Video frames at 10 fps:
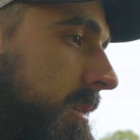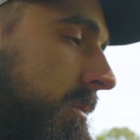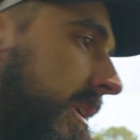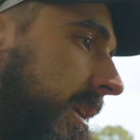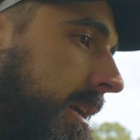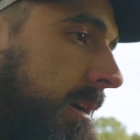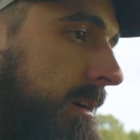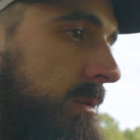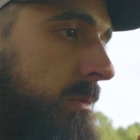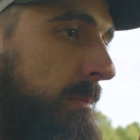don't think
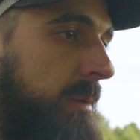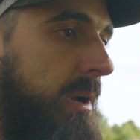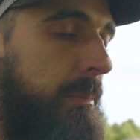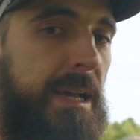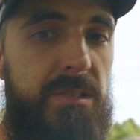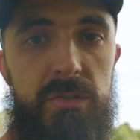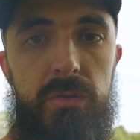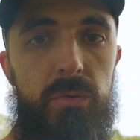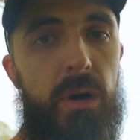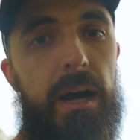I made my passes
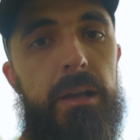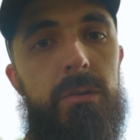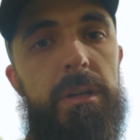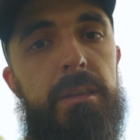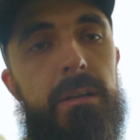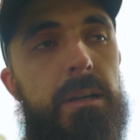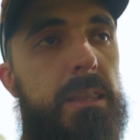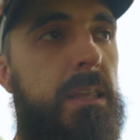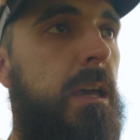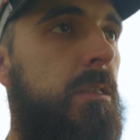too wide or anything
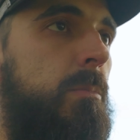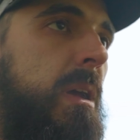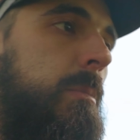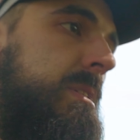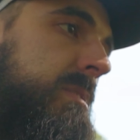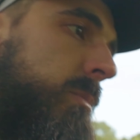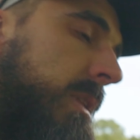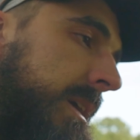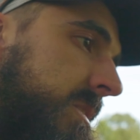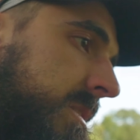like that. There may be some
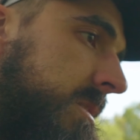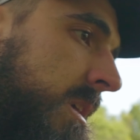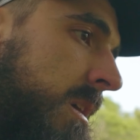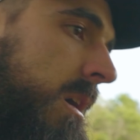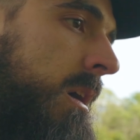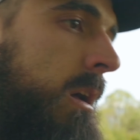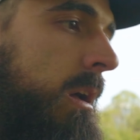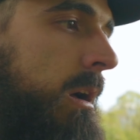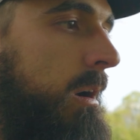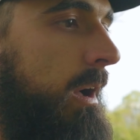places,
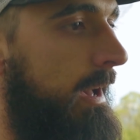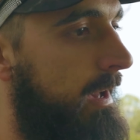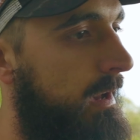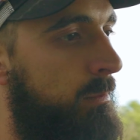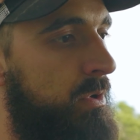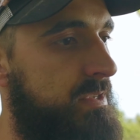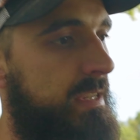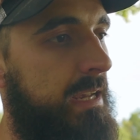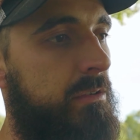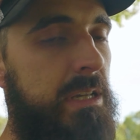most
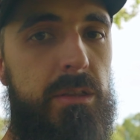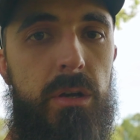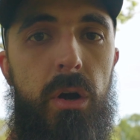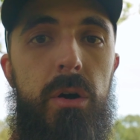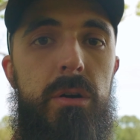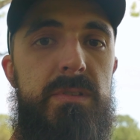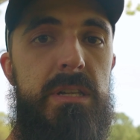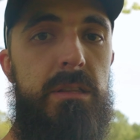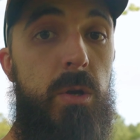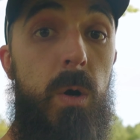likely in the
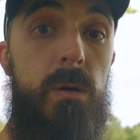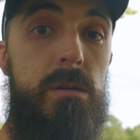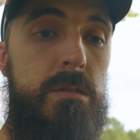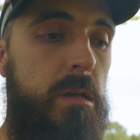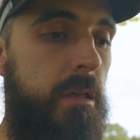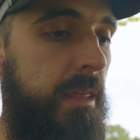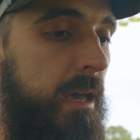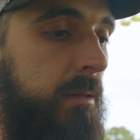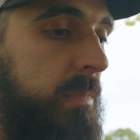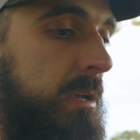curves and the turns,
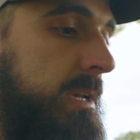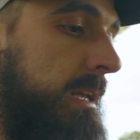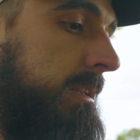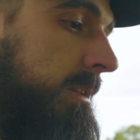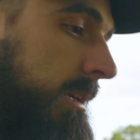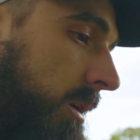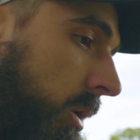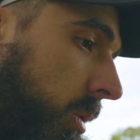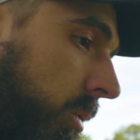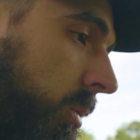that maybe I didn't
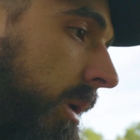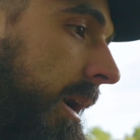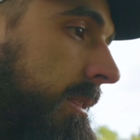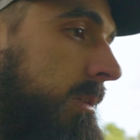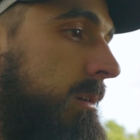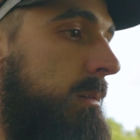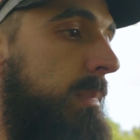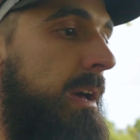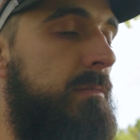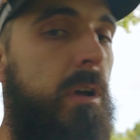get quite the
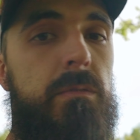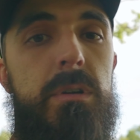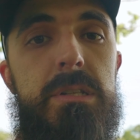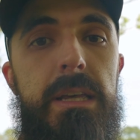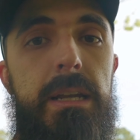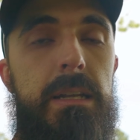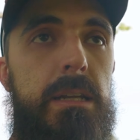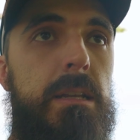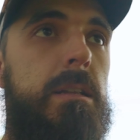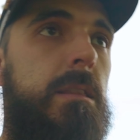amount of coverage that I
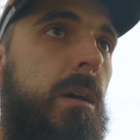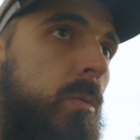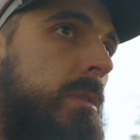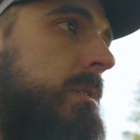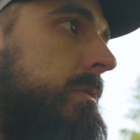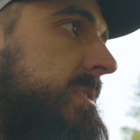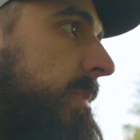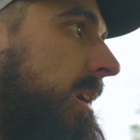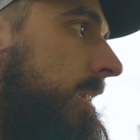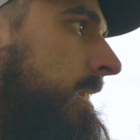needed in that one little
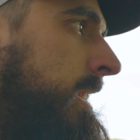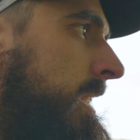spot.